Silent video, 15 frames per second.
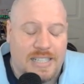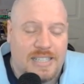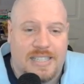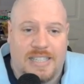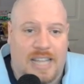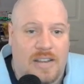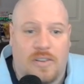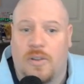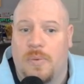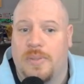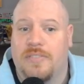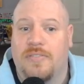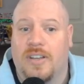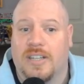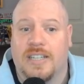I don't know what
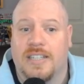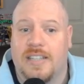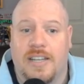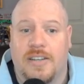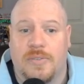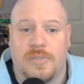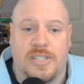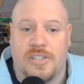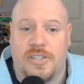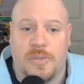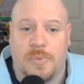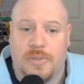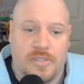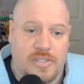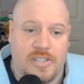the fuck Nintendo's issue
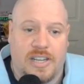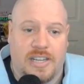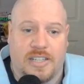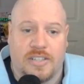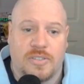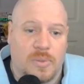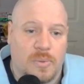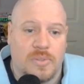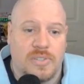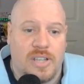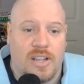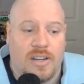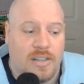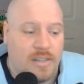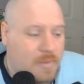with designing controls
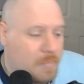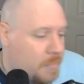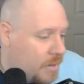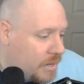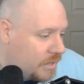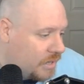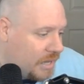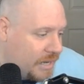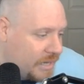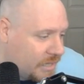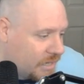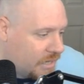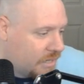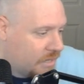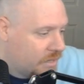are, but
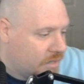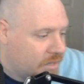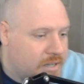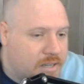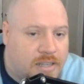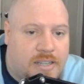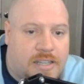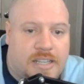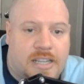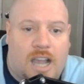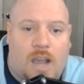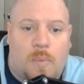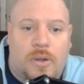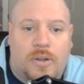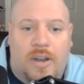like, you
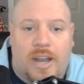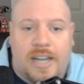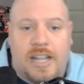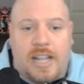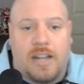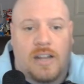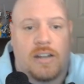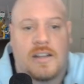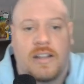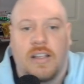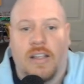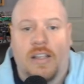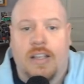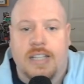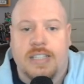got one right here.
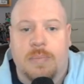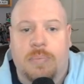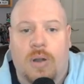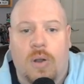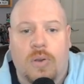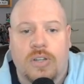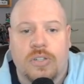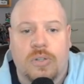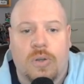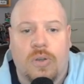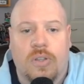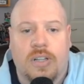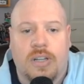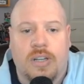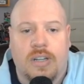It's a pro
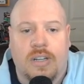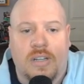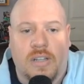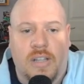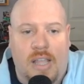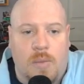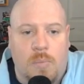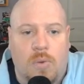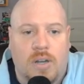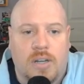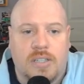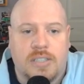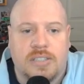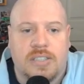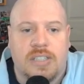controller. It
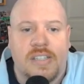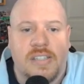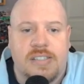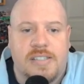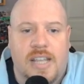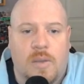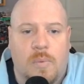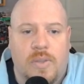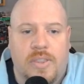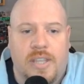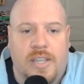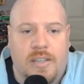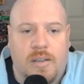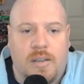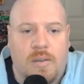works. Stick with
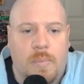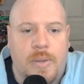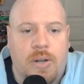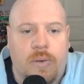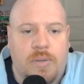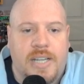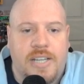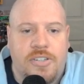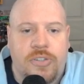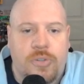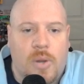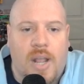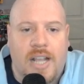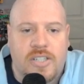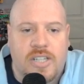it. We don't need your
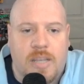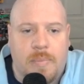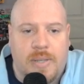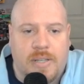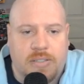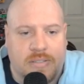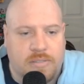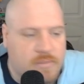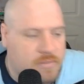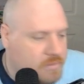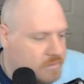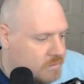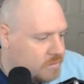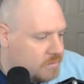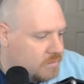trash gimmicks.
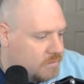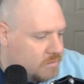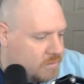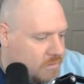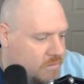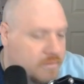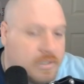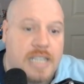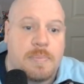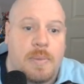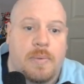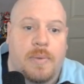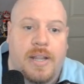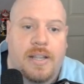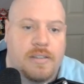That's my
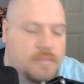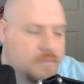rant.